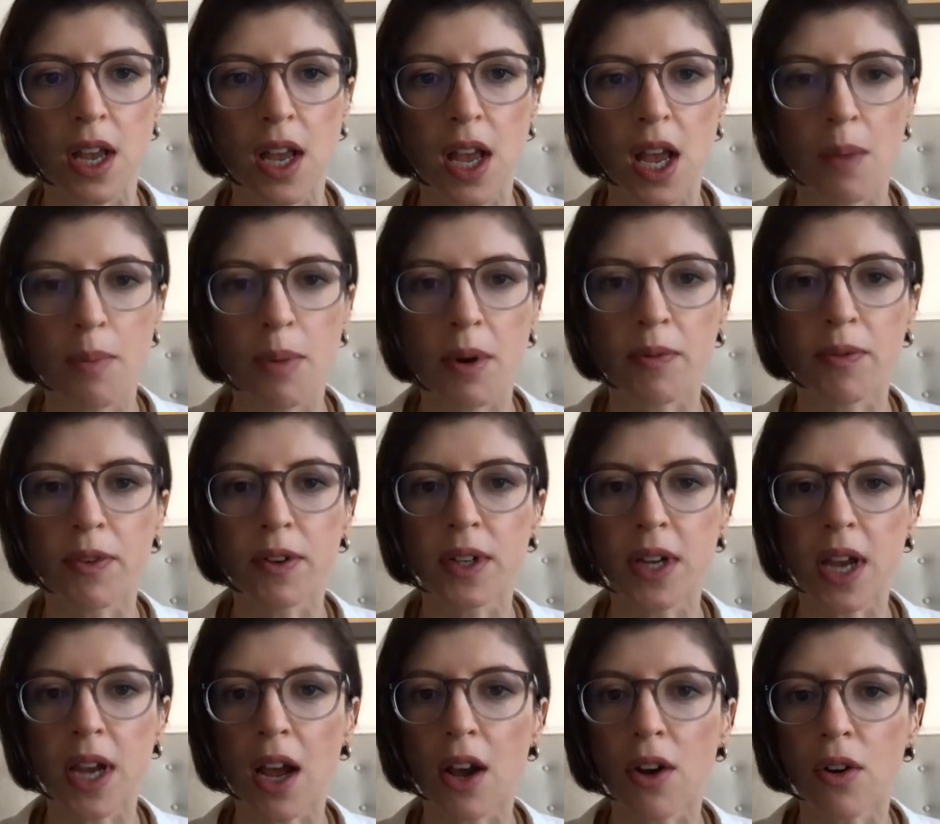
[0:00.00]
but we
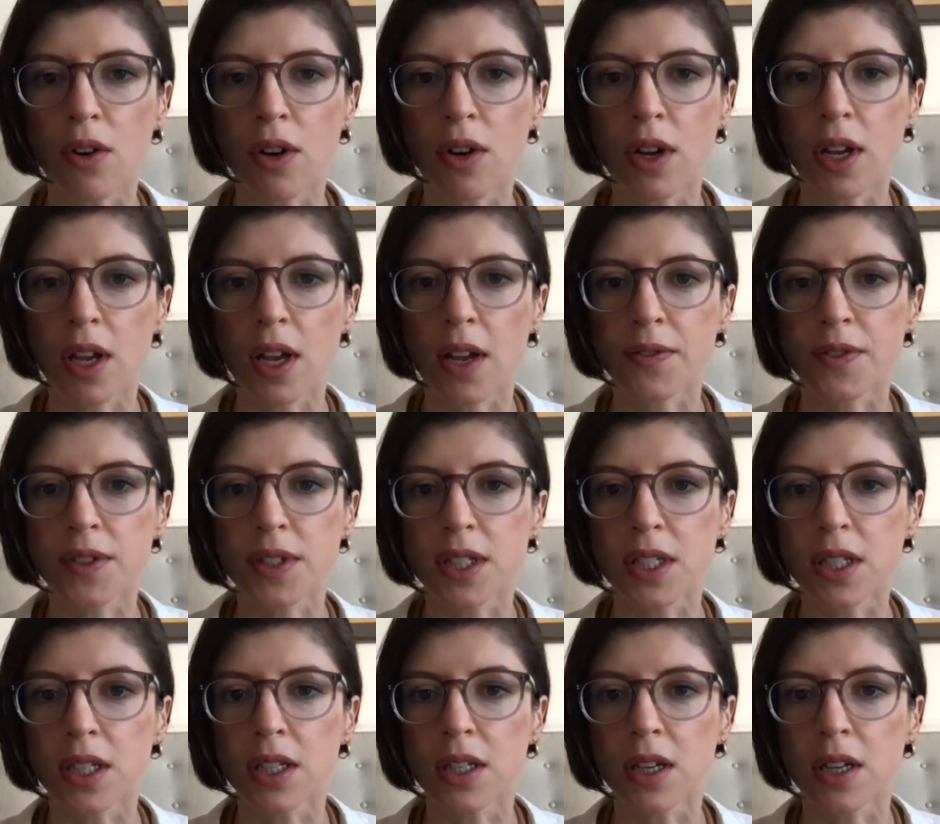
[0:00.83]
now have
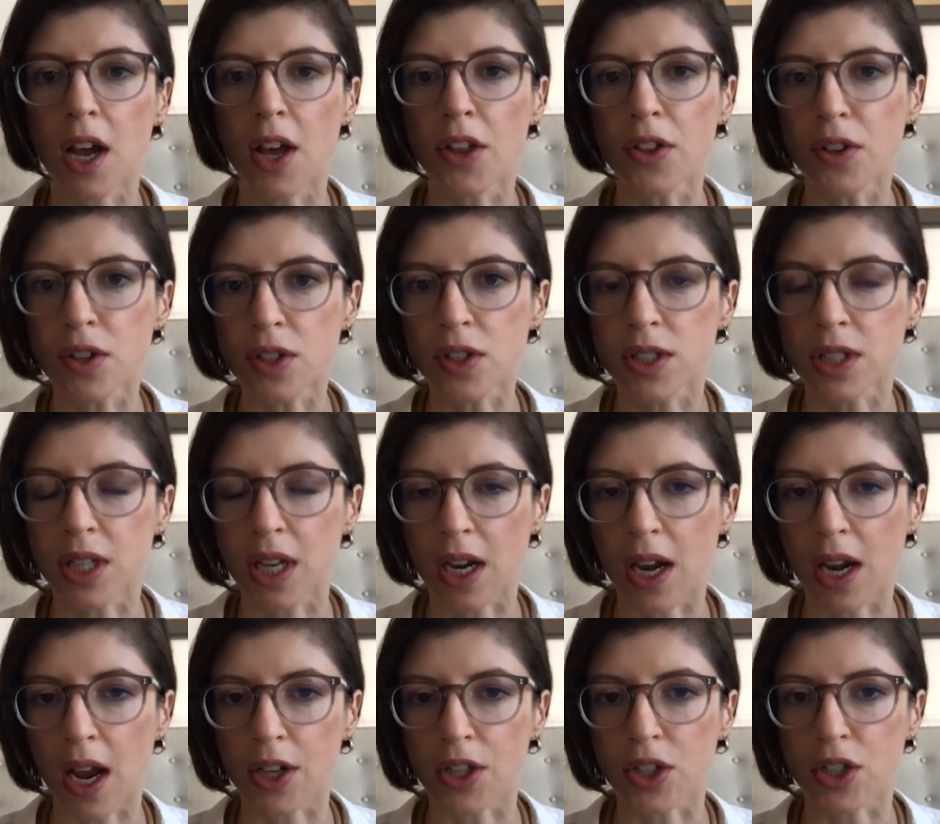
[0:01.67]
seen other state
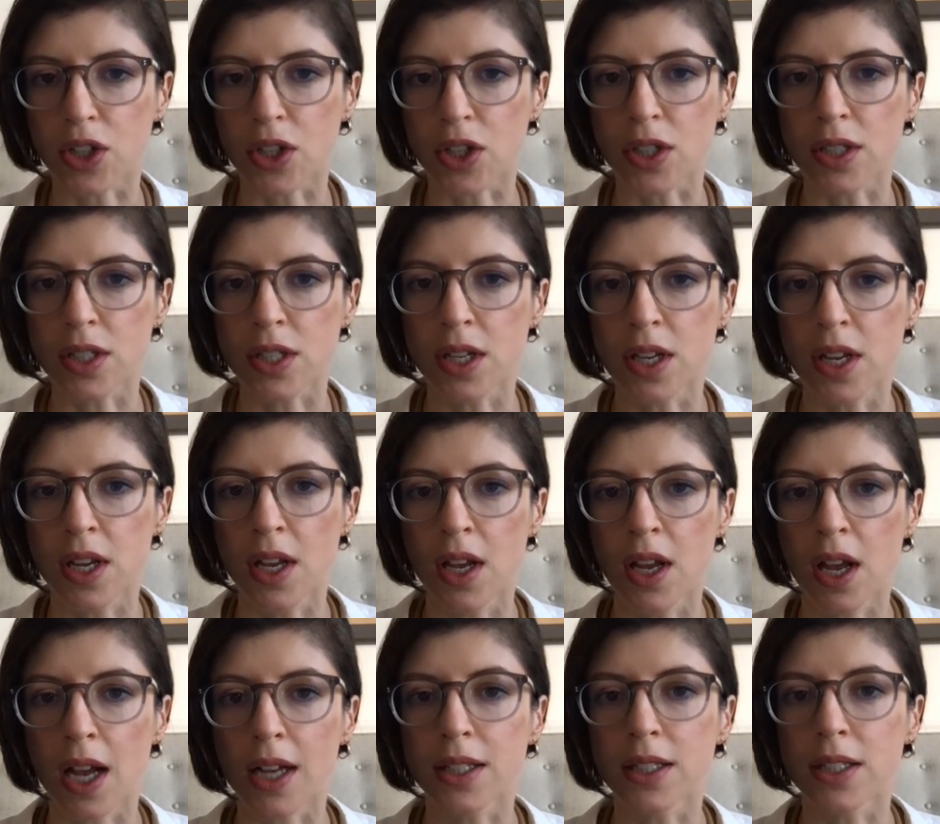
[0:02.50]
actors
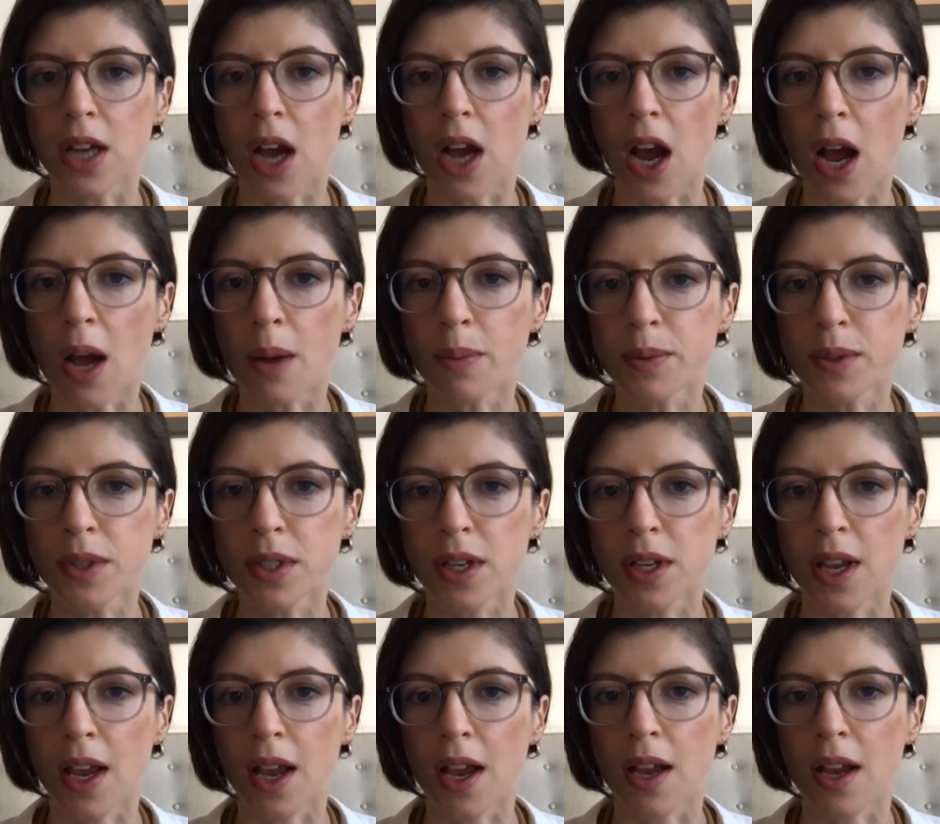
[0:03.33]
adopt
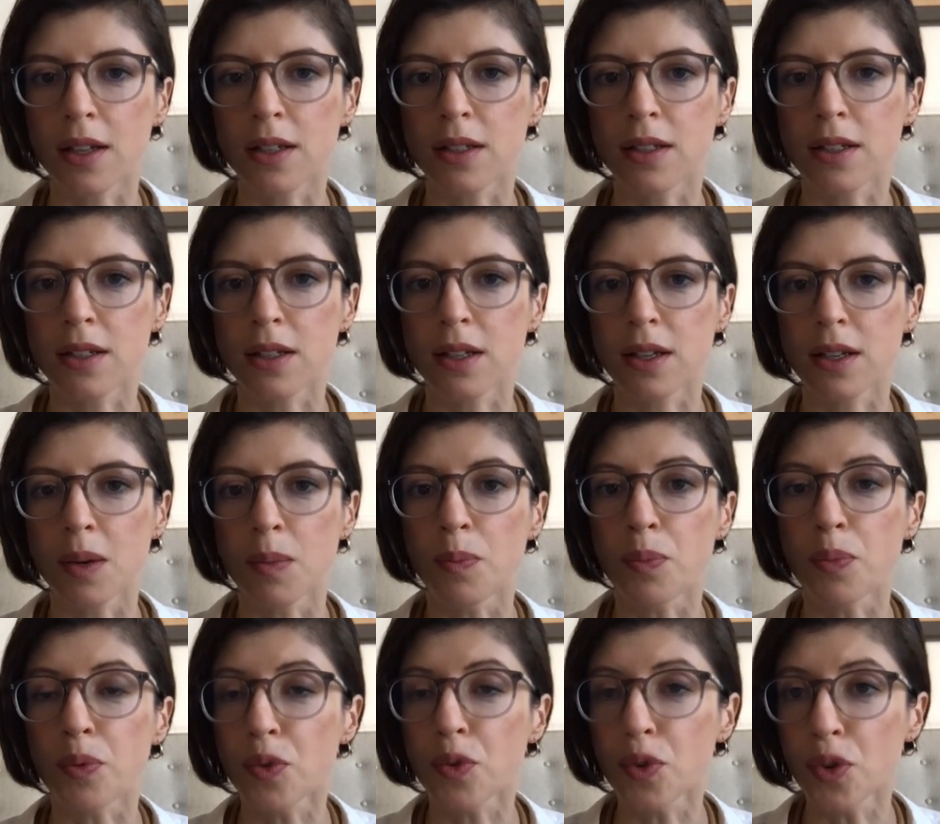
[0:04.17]
and
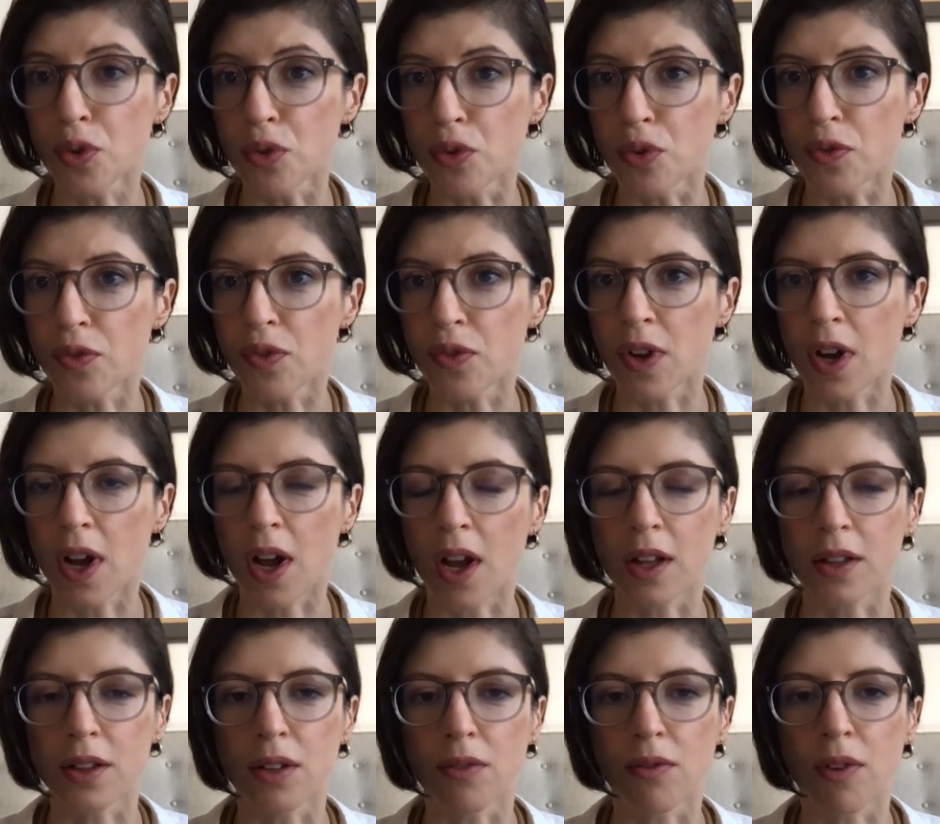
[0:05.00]
improve
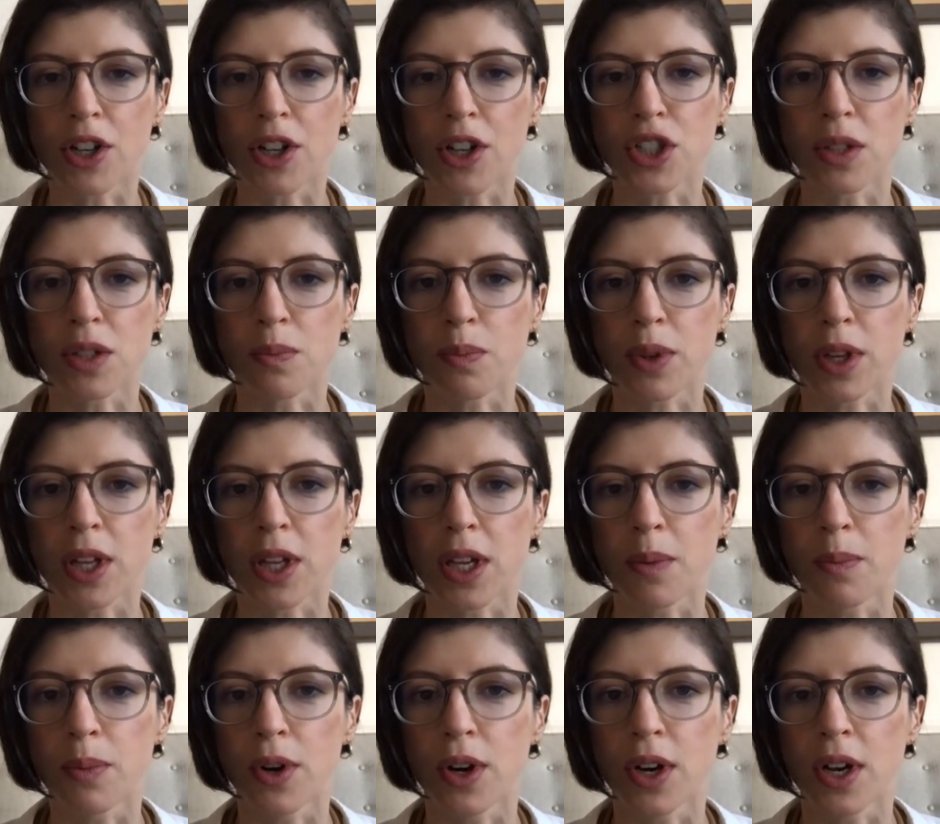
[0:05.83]
on the Russian
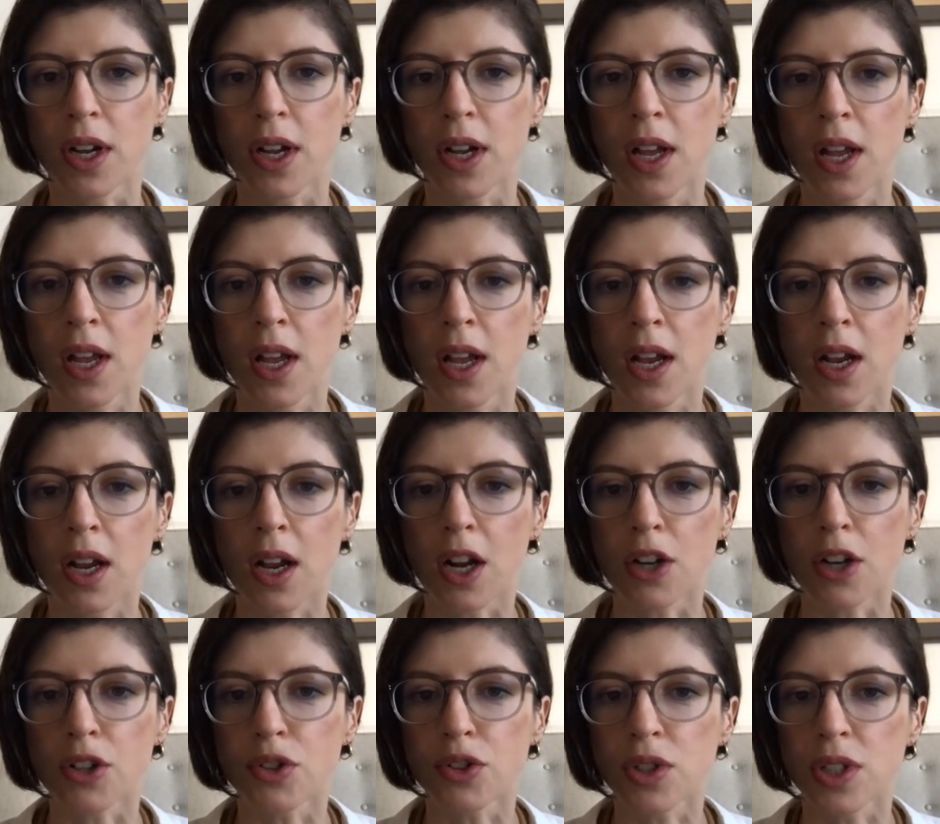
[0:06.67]
playbook.
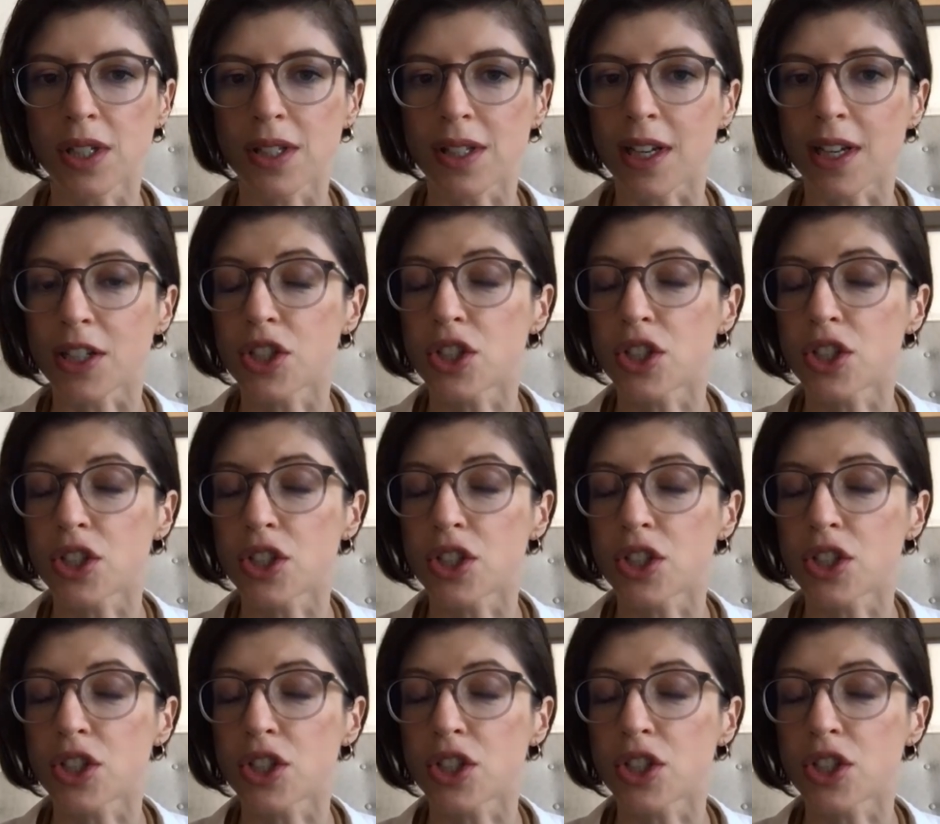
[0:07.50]
Countries like